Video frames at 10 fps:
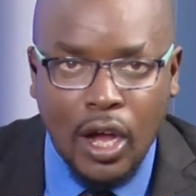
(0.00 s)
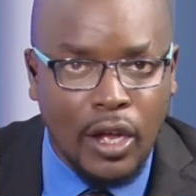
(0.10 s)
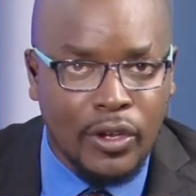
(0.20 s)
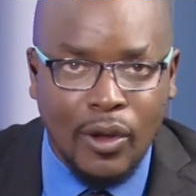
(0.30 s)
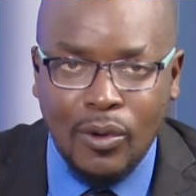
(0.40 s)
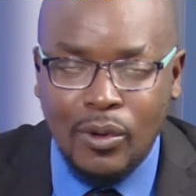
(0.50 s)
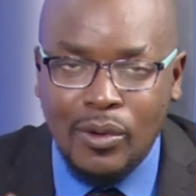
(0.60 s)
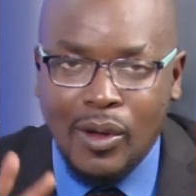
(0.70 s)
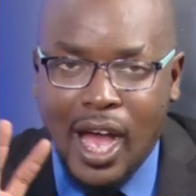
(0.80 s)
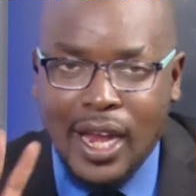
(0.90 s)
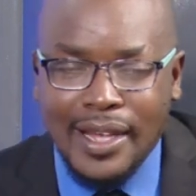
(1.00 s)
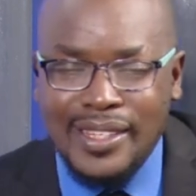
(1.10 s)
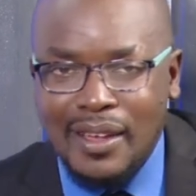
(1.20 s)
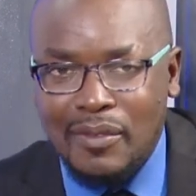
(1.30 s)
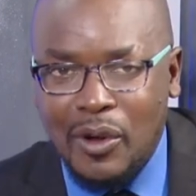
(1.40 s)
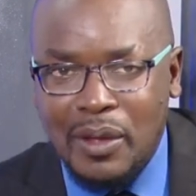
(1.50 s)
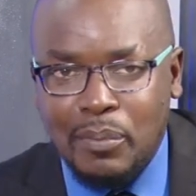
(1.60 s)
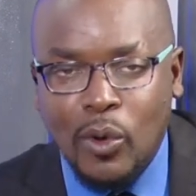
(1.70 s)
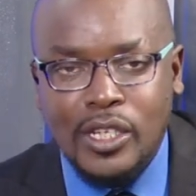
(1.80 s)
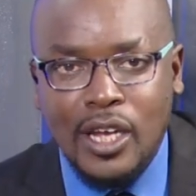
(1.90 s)
You know, highlighting a very
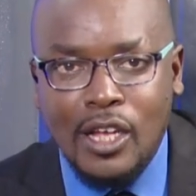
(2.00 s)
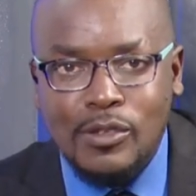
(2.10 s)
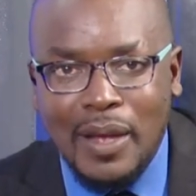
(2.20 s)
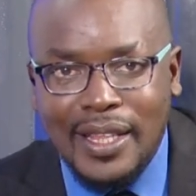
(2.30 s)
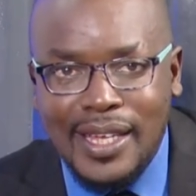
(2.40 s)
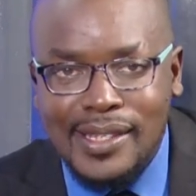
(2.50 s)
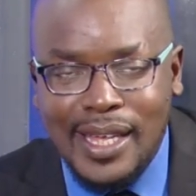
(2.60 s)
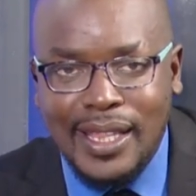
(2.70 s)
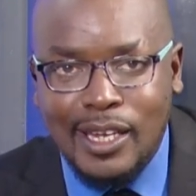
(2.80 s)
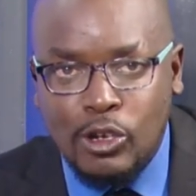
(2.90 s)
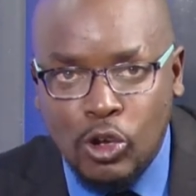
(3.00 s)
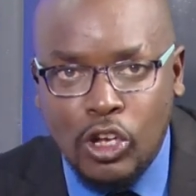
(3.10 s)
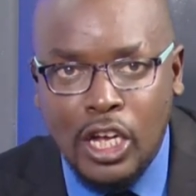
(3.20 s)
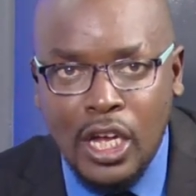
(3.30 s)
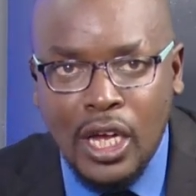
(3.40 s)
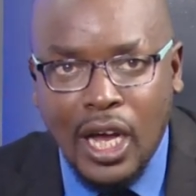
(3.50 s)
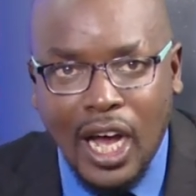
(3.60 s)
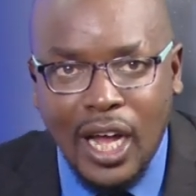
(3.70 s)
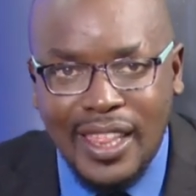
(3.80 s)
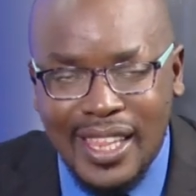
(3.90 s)
important aspect there, saying that, look,
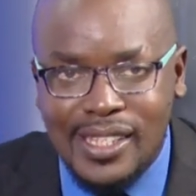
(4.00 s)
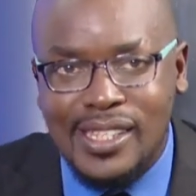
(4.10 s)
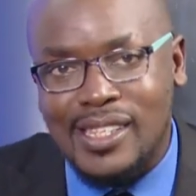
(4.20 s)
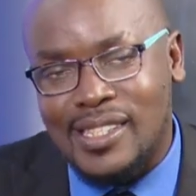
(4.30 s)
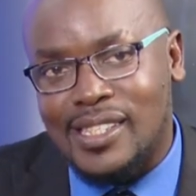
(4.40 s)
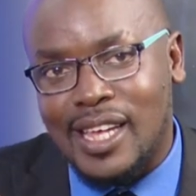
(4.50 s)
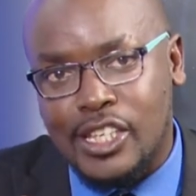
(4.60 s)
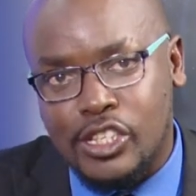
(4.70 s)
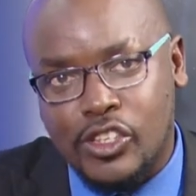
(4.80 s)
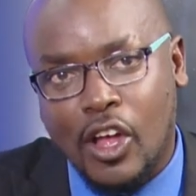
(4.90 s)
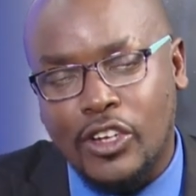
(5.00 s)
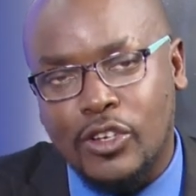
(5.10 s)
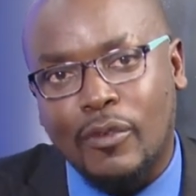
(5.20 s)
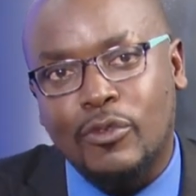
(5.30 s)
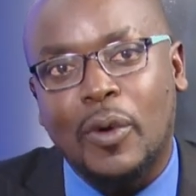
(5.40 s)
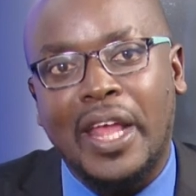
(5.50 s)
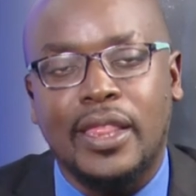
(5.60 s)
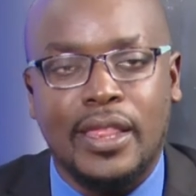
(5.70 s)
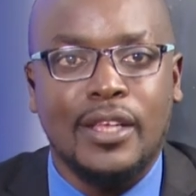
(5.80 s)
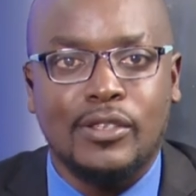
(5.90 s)
this is a start of great
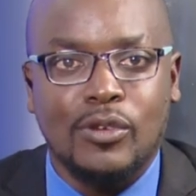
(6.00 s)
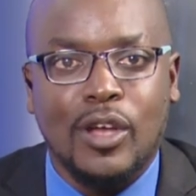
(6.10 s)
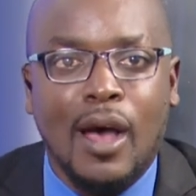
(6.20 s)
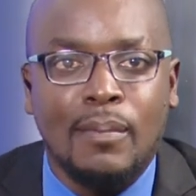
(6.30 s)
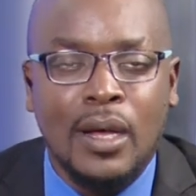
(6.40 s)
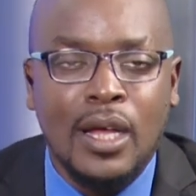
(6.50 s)
things to come